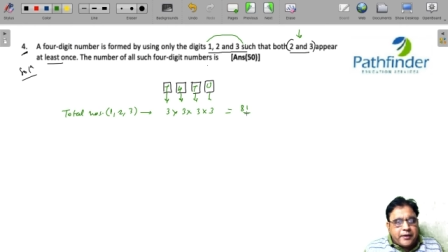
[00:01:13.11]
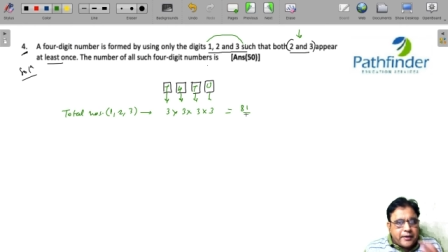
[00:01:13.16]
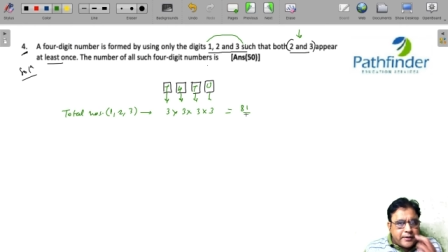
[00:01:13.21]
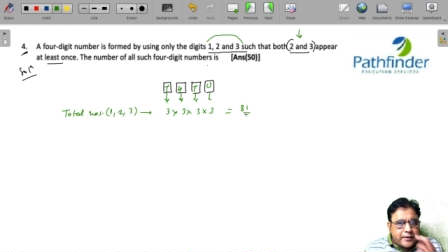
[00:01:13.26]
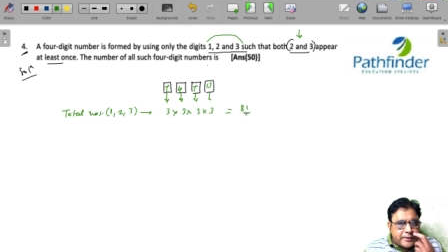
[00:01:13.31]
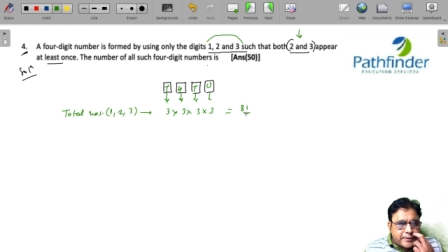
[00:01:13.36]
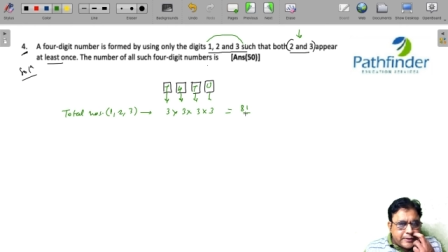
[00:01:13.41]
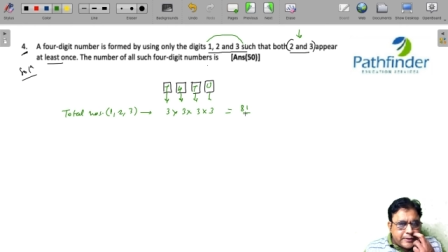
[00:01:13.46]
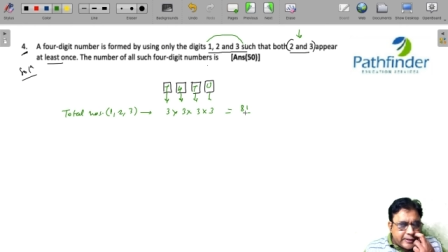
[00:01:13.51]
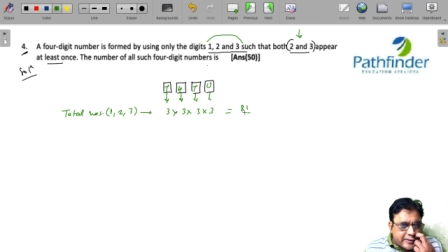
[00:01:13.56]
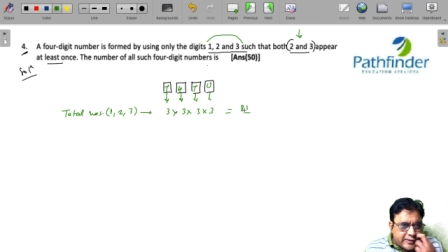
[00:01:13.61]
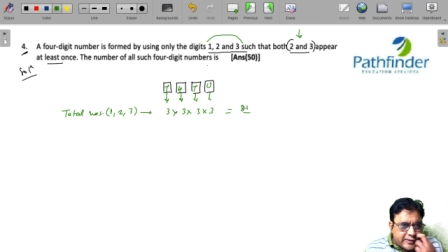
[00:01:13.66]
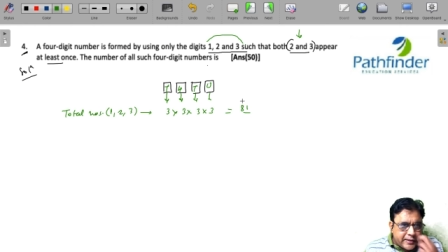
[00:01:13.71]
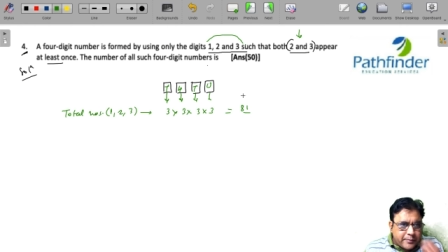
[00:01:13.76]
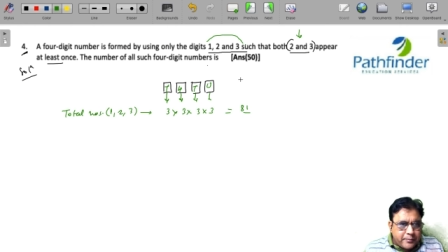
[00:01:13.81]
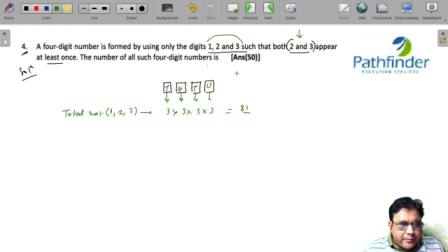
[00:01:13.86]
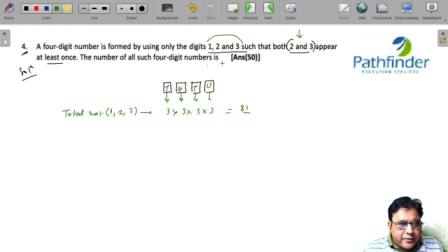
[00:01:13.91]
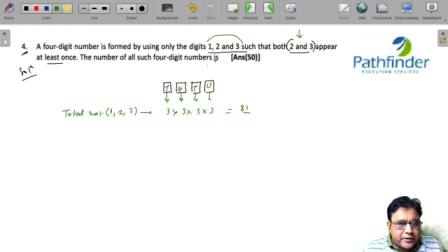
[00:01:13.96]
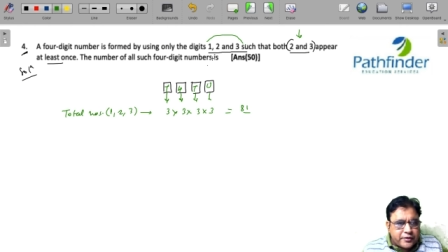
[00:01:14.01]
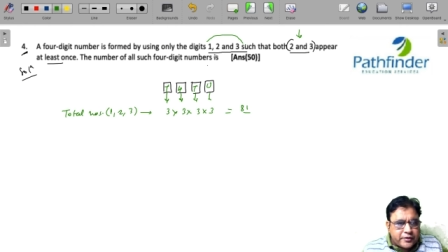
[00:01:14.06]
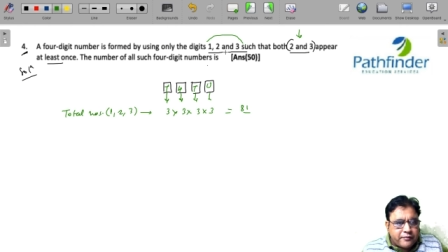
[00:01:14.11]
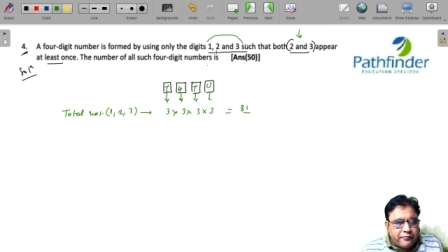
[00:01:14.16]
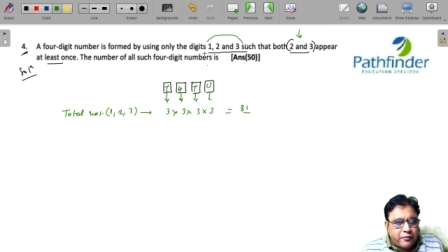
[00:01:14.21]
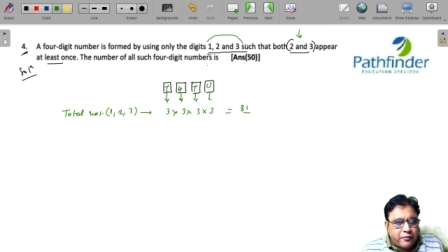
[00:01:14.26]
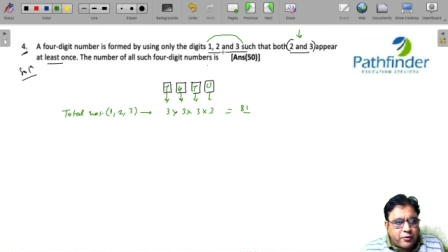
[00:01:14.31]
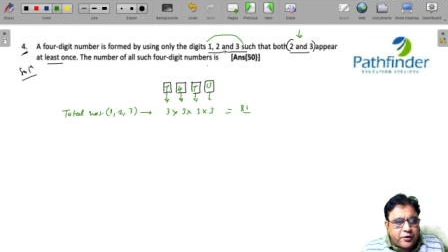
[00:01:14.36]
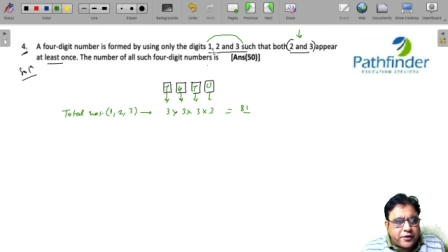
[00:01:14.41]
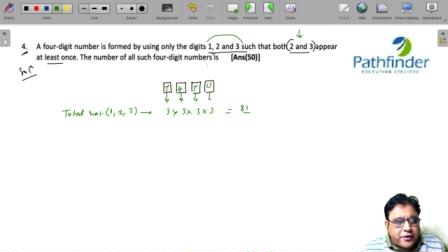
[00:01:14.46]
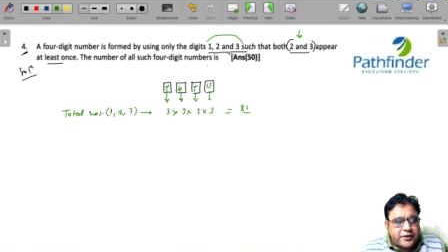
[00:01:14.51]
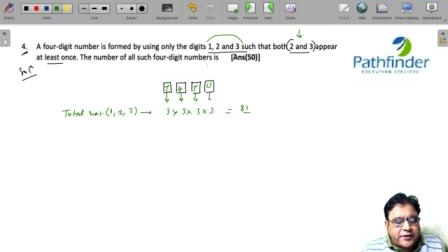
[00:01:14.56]
such numbers of
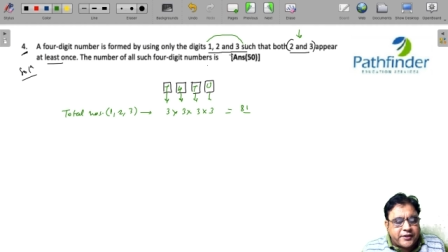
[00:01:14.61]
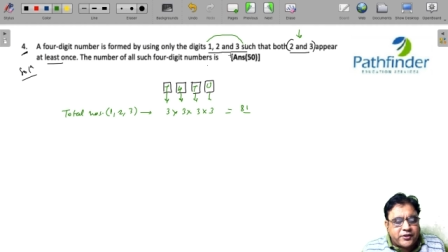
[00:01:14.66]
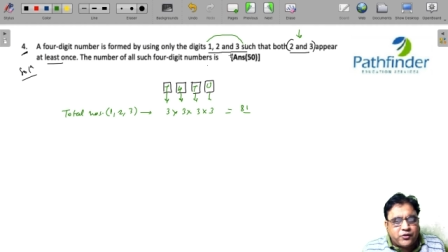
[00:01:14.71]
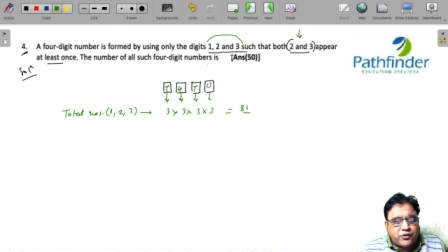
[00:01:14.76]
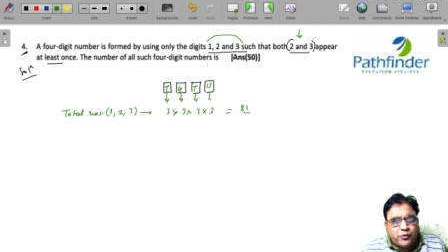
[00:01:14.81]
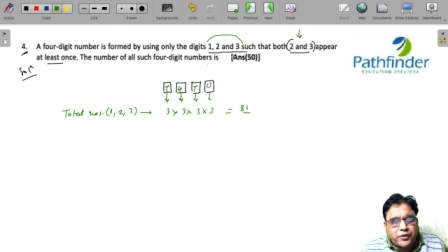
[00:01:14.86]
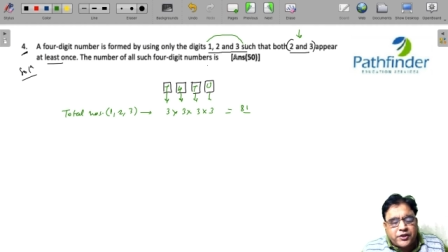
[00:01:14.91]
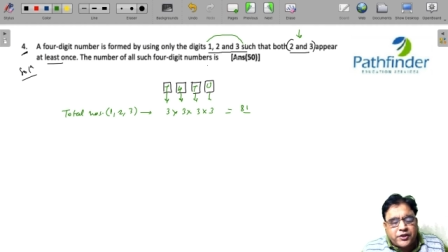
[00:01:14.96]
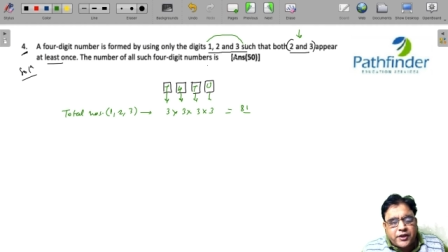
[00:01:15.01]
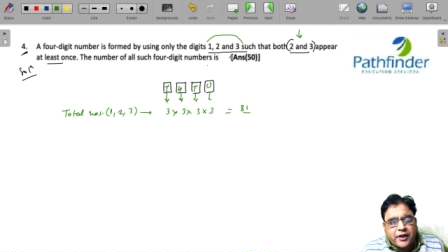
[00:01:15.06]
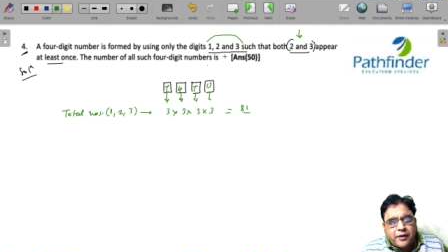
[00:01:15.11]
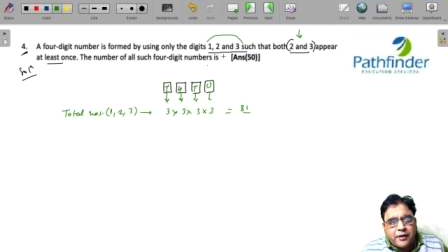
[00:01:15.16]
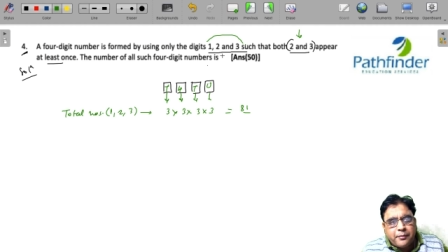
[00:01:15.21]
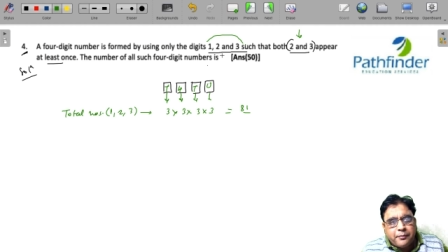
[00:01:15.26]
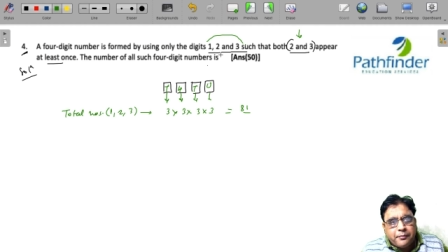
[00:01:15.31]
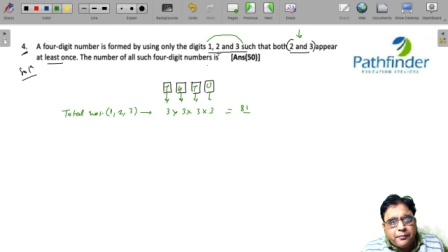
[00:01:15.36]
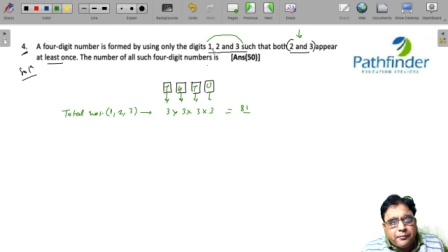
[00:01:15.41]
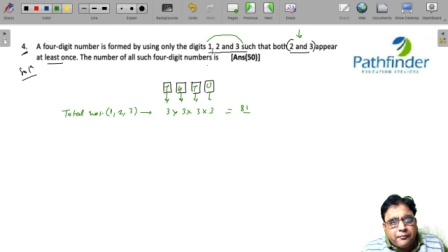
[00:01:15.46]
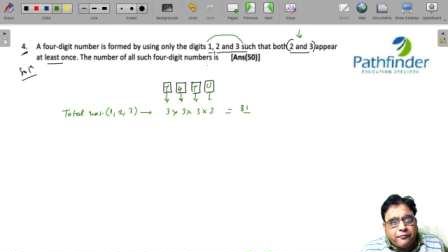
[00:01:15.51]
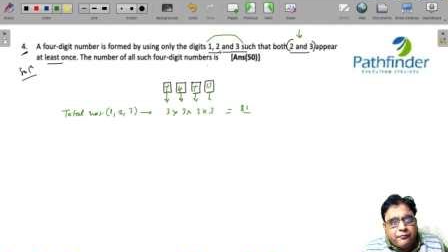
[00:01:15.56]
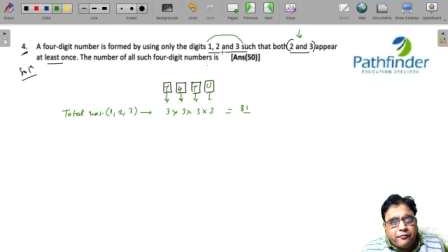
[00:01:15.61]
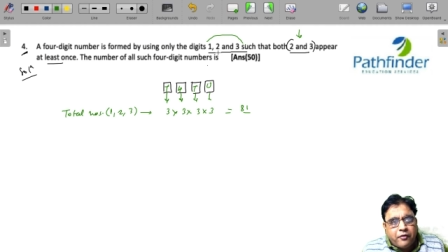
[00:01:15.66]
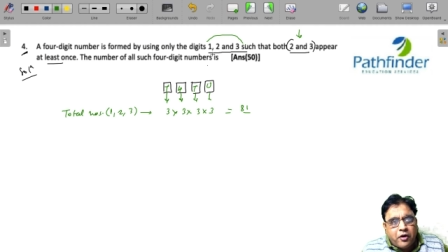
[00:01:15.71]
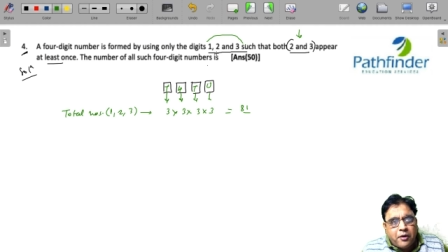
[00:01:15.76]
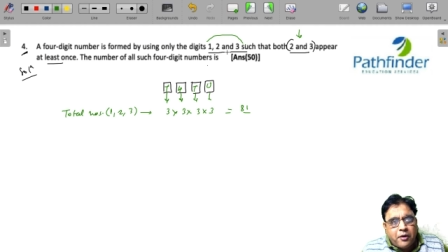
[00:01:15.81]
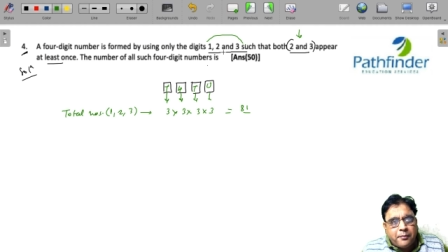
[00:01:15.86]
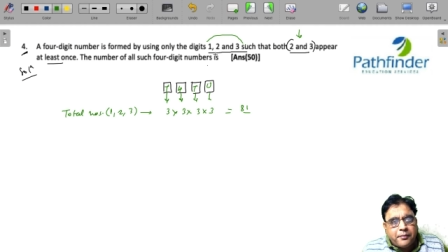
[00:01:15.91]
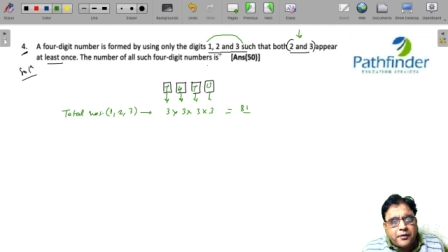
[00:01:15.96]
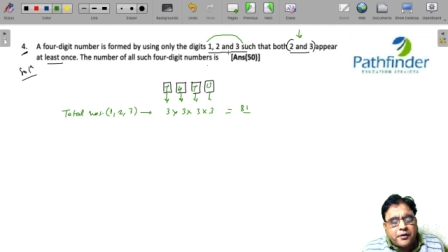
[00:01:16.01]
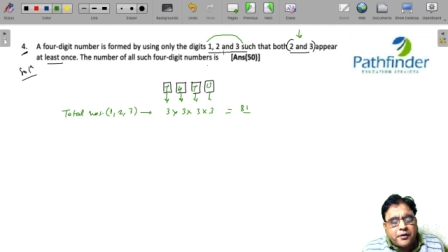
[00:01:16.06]
four digits which are
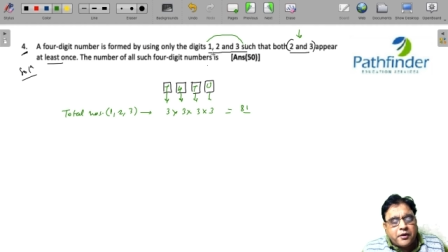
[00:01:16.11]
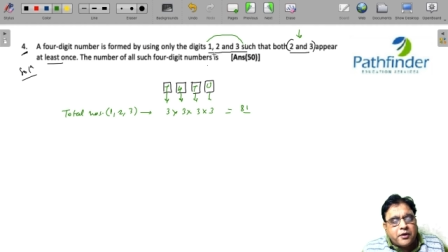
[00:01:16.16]
formed